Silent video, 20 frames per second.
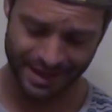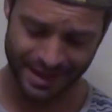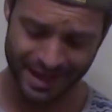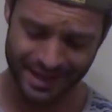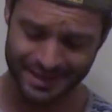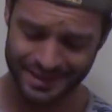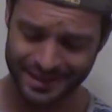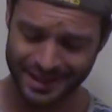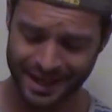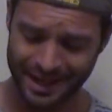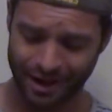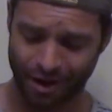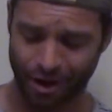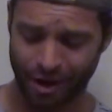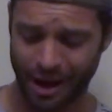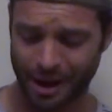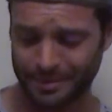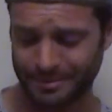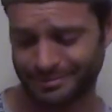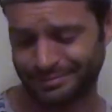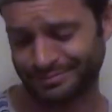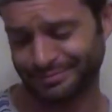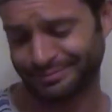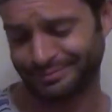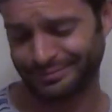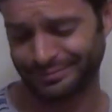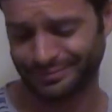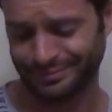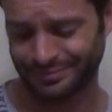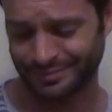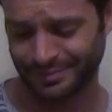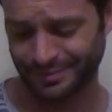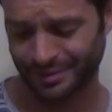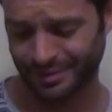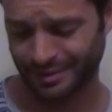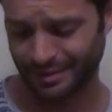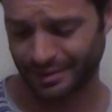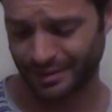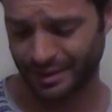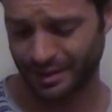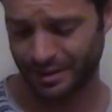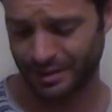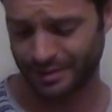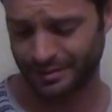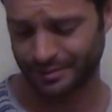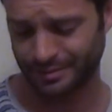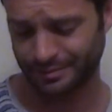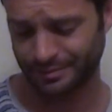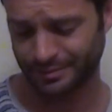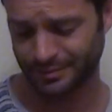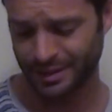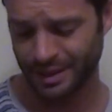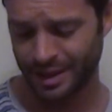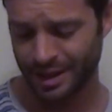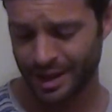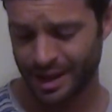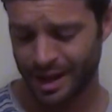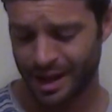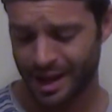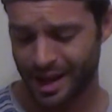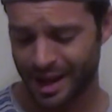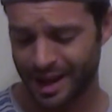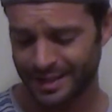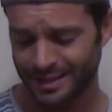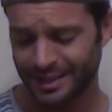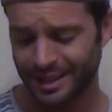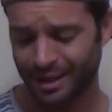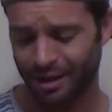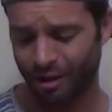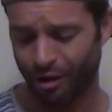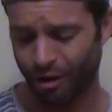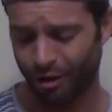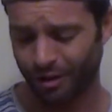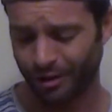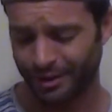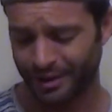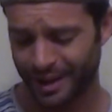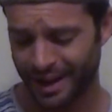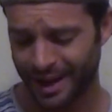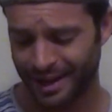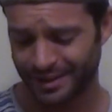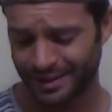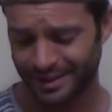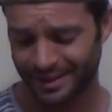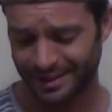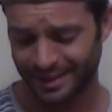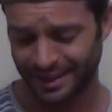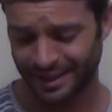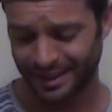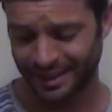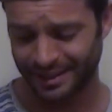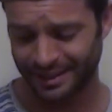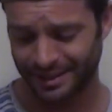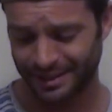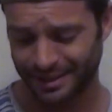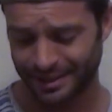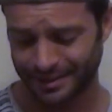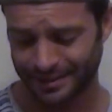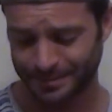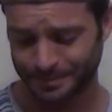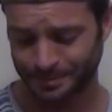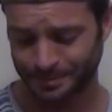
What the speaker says: it's not all. It's not all that distinct.